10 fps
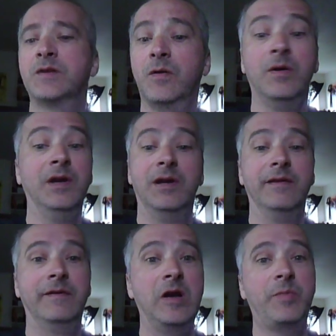So
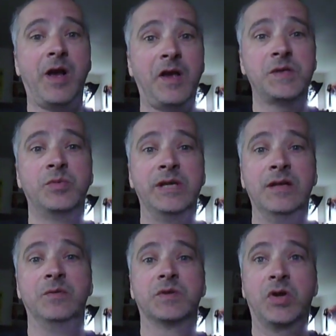very possibly
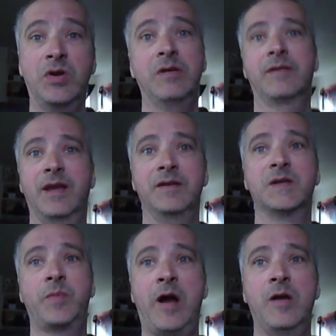it was Kurt that
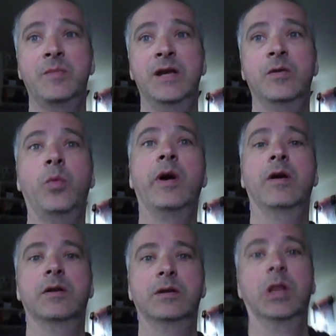inspired me to
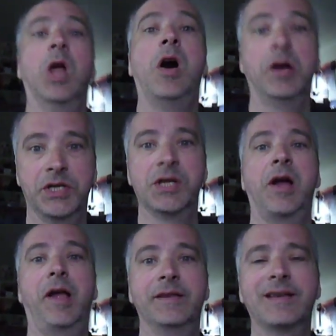wear long
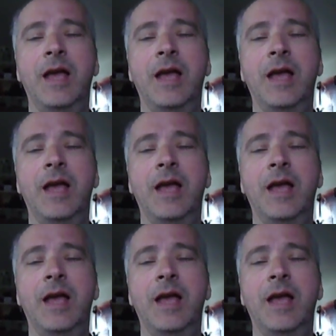johns.